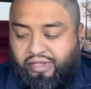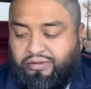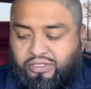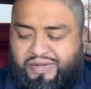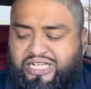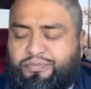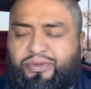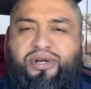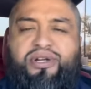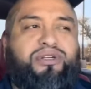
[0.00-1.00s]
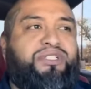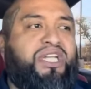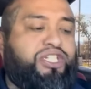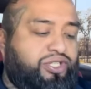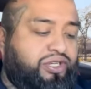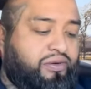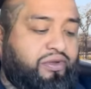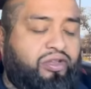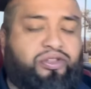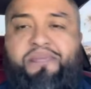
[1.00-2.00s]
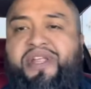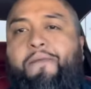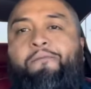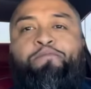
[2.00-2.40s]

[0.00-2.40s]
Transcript: A smash burger, their texture, their meat